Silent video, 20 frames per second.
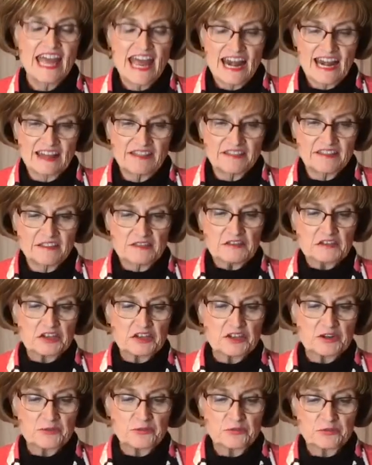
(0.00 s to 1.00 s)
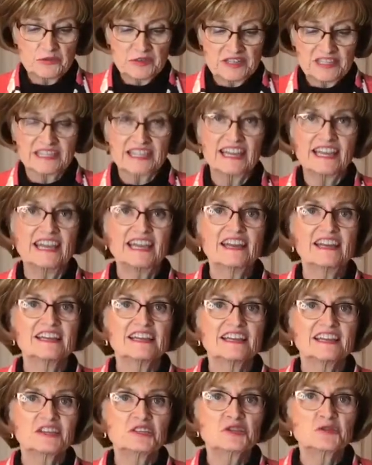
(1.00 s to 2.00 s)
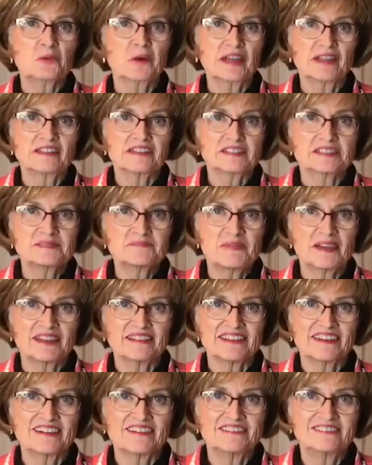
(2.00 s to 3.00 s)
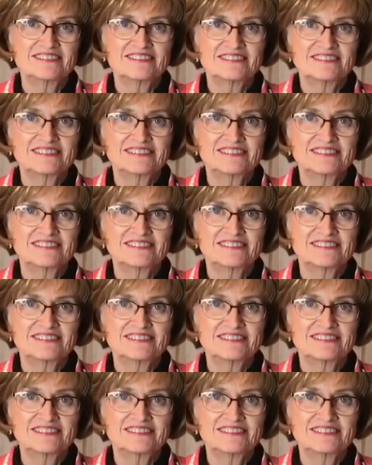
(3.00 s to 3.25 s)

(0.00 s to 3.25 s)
and I think they're going to really enjoy this pillow.